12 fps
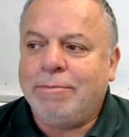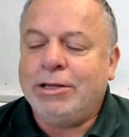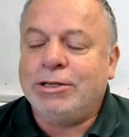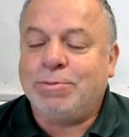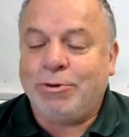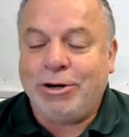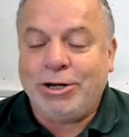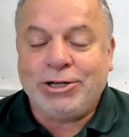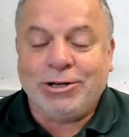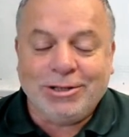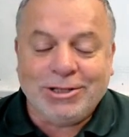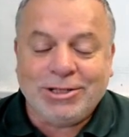
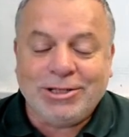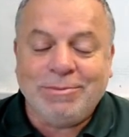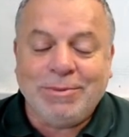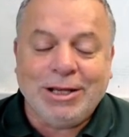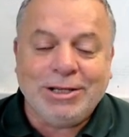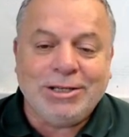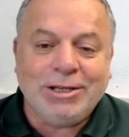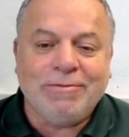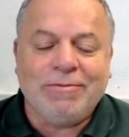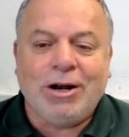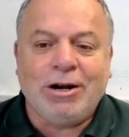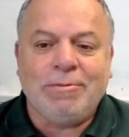inspirational and stimulating
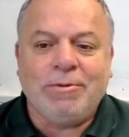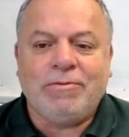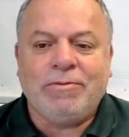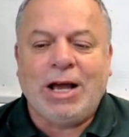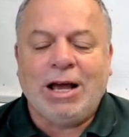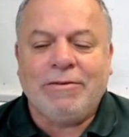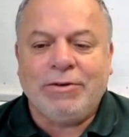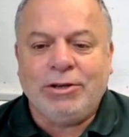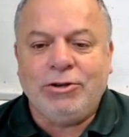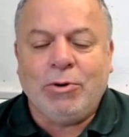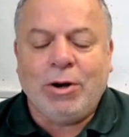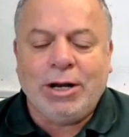environment for
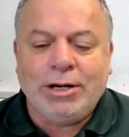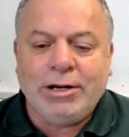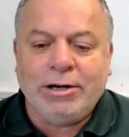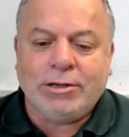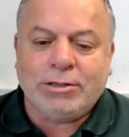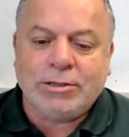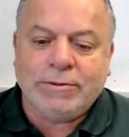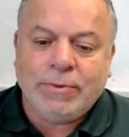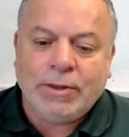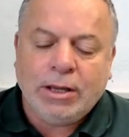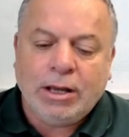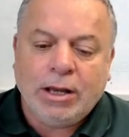having new ideas.
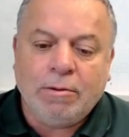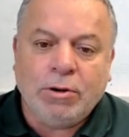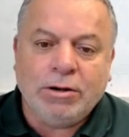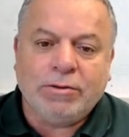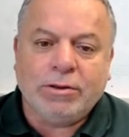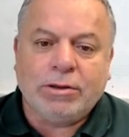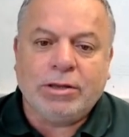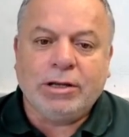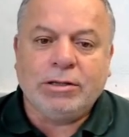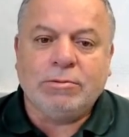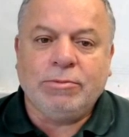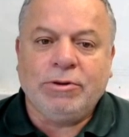And one of the
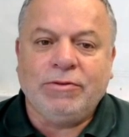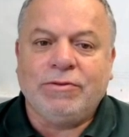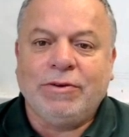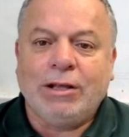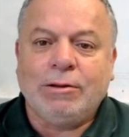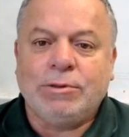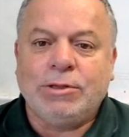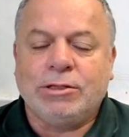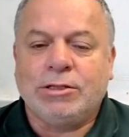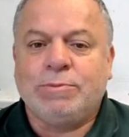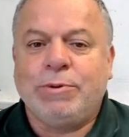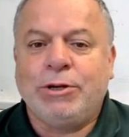things that we've developed
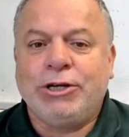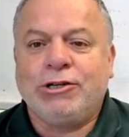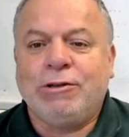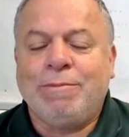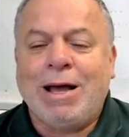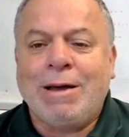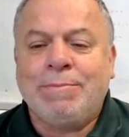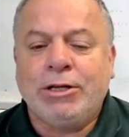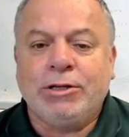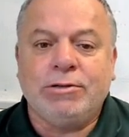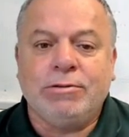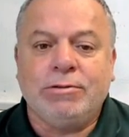is a spatial
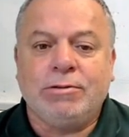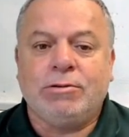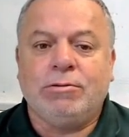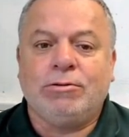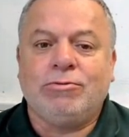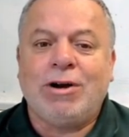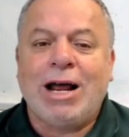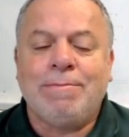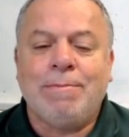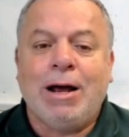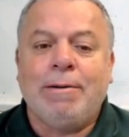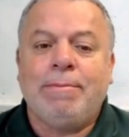mapping tool called
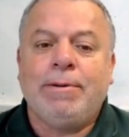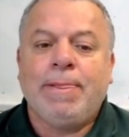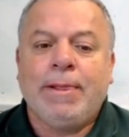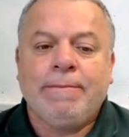RadMap,